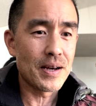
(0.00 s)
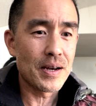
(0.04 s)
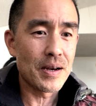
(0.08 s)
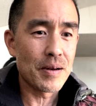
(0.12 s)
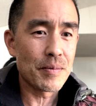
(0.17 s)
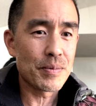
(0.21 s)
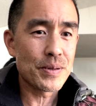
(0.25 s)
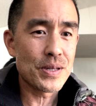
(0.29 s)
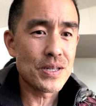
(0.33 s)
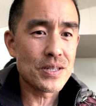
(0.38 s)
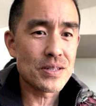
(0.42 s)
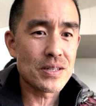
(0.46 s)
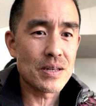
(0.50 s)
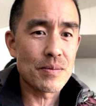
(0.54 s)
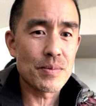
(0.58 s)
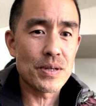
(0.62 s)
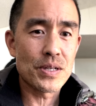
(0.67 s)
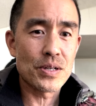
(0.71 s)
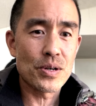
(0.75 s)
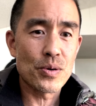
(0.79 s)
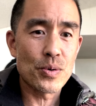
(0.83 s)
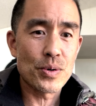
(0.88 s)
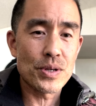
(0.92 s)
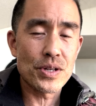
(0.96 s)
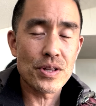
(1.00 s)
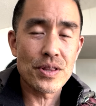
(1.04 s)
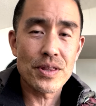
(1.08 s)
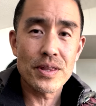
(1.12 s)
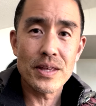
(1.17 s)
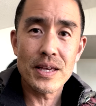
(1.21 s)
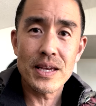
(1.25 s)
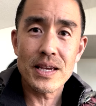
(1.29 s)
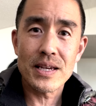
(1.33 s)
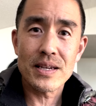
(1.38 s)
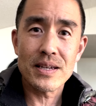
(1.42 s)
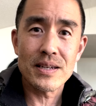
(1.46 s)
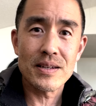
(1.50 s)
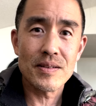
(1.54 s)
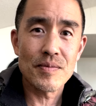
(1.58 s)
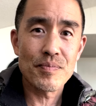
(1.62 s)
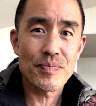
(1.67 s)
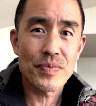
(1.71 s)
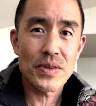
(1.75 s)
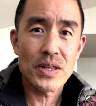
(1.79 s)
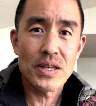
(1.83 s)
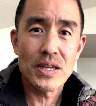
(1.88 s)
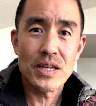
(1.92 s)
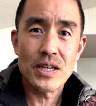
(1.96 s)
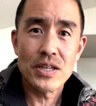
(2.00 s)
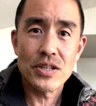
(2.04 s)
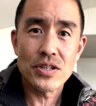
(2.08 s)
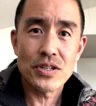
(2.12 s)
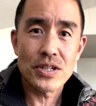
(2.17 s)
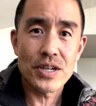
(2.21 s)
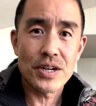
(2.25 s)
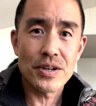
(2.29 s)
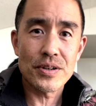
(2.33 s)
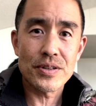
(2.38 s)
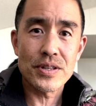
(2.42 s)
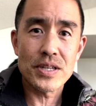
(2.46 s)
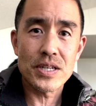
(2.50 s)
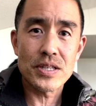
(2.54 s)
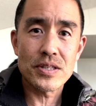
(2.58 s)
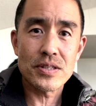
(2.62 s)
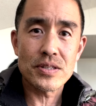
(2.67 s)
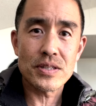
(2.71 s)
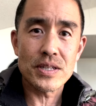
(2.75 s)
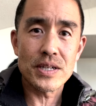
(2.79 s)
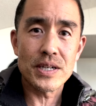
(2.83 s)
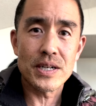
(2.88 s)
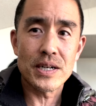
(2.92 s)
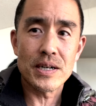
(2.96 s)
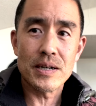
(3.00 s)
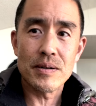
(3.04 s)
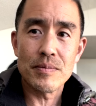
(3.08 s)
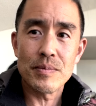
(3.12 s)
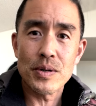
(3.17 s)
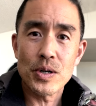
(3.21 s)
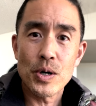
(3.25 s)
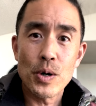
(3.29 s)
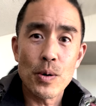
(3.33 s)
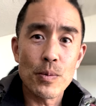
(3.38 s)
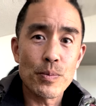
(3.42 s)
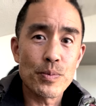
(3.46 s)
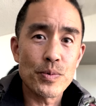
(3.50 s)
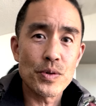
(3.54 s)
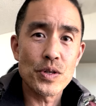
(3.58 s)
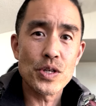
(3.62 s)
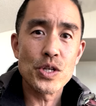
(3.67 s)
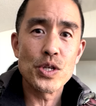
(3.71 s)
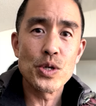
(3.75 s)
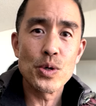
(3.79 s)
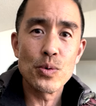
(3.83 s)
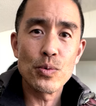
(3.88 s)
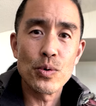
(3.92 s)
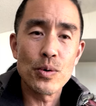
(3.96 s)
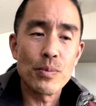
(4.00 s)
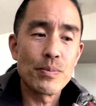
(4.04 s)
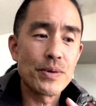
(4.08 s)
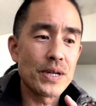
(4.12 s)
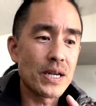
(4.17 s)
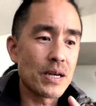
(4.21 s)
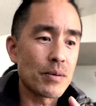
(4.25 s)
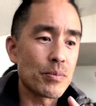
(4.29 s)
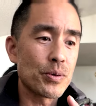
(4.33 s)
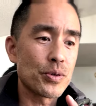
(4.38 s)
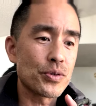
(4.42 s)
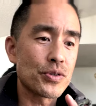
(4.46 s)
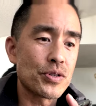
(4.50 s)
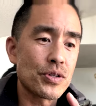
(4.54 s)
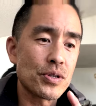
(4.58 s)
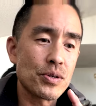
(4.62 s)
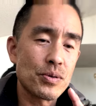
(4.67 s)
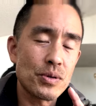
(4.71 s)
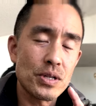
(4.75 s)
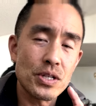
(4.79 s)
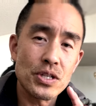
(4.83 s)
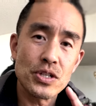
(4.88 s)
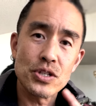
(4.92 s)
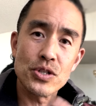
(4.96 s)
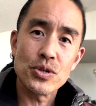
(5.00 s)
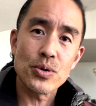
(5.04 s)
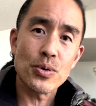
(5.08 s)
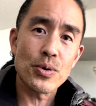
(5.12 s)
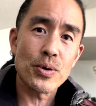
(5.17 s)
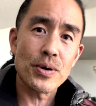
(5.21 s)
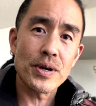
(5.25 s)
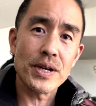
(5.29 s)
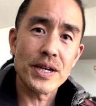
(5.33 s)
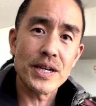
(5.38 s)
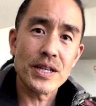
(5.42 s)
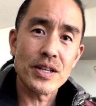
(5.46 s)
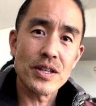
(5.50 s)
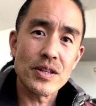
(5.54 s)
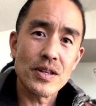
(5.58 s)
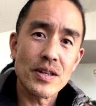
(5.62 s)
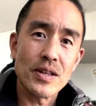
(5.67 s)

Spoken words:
Please let me know what you think. Share this. Hope you will be able to enjoy it